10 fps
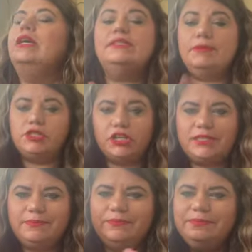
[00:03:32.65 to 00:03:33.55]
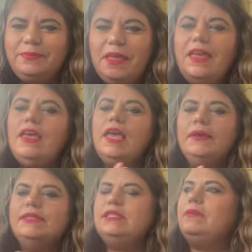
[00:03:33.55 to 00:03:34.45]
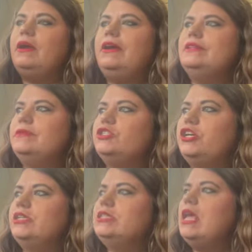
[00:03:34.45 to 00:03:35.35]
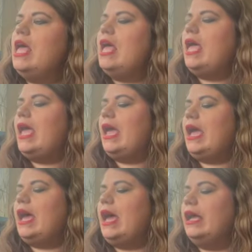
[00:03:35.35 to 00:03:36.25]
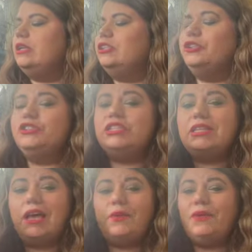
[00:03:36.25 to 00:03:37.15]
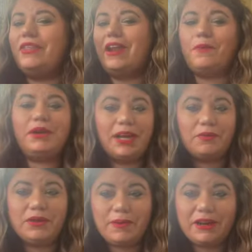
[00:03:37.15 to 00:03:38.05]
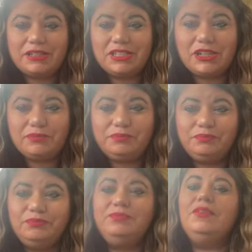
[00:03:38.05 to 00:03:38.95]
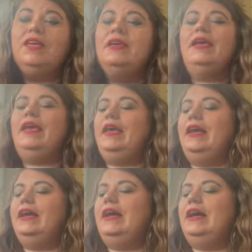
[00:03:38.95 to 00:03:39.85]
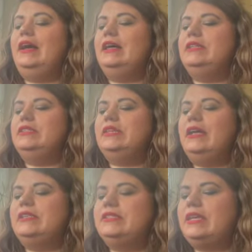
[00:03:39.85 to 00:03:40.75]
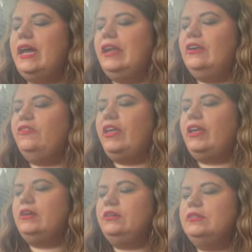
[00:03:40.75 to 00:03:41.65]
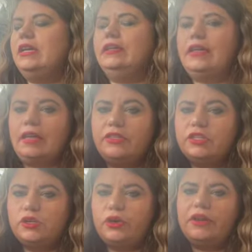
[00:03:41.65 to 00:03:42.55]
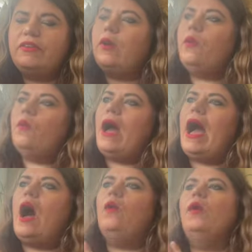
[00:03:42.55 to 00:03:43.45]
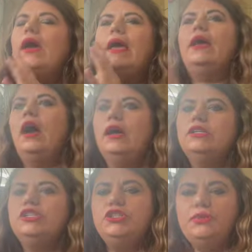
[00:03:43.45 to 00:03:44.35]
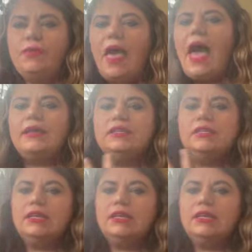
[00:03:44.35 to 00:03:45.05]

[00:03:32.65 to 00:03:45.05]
mistress. He wants to marry his mistress. And so she's like, well, then I want to get remarried too. And it's kind of like telling the story of like how it got to that